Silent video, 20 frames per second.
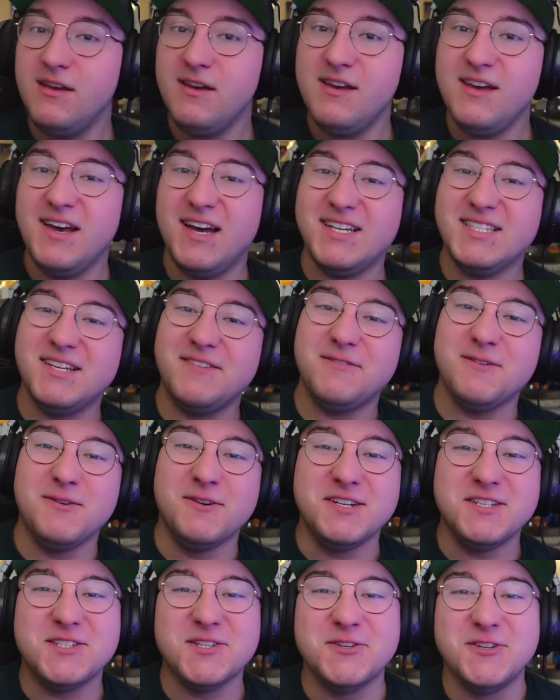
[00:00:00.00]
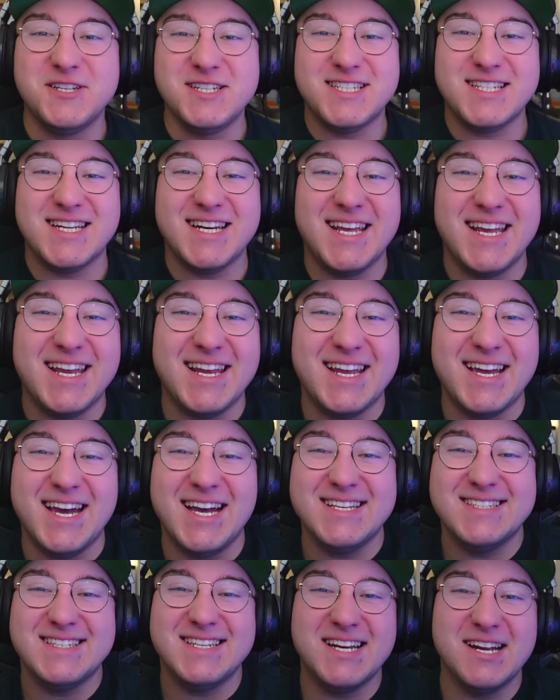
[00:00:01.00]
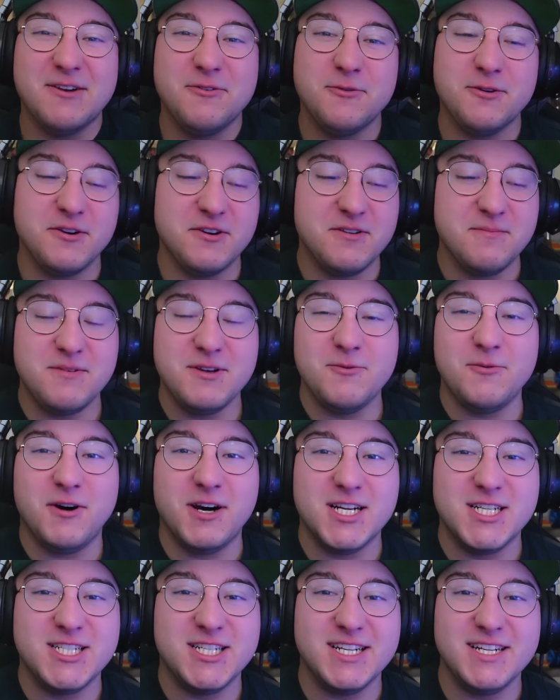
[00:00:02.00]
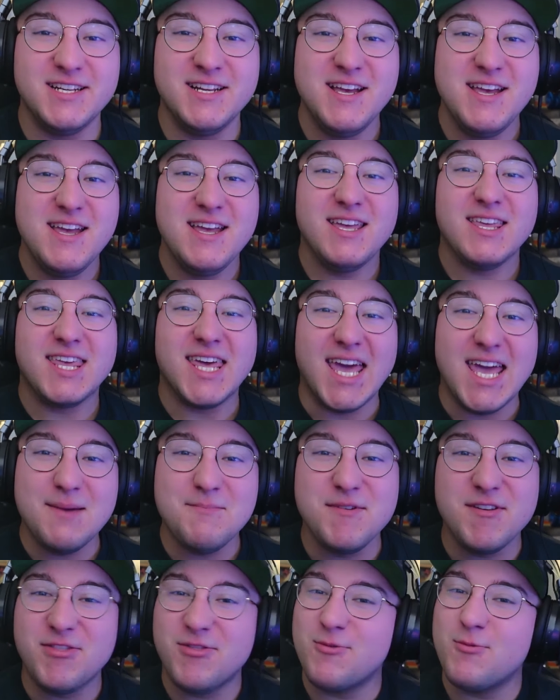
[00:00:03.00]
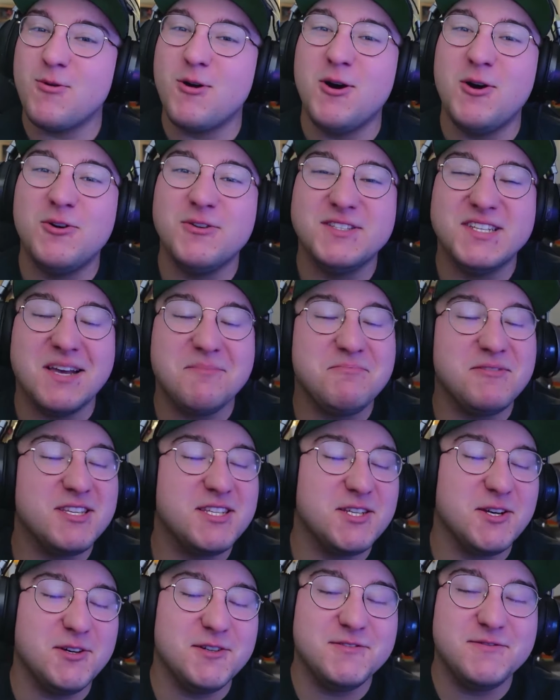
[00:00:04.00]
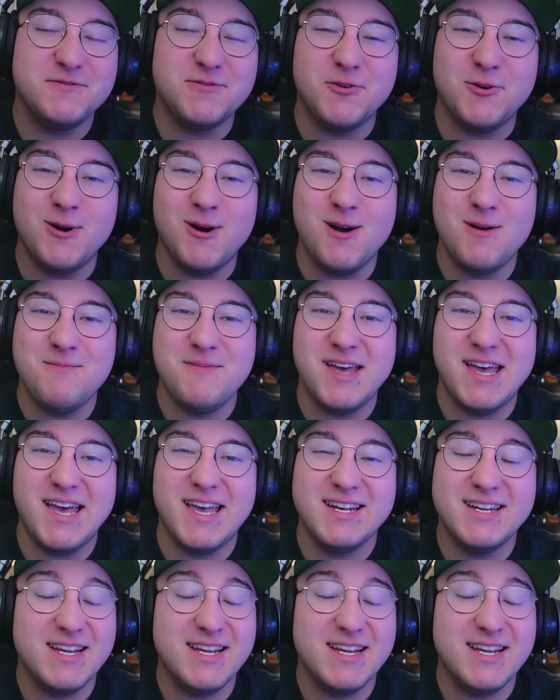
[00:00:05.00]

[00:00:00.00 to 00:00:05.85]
How's everyone doing today, guys? Today we're going to be watching Game of Thrones episode 4, man.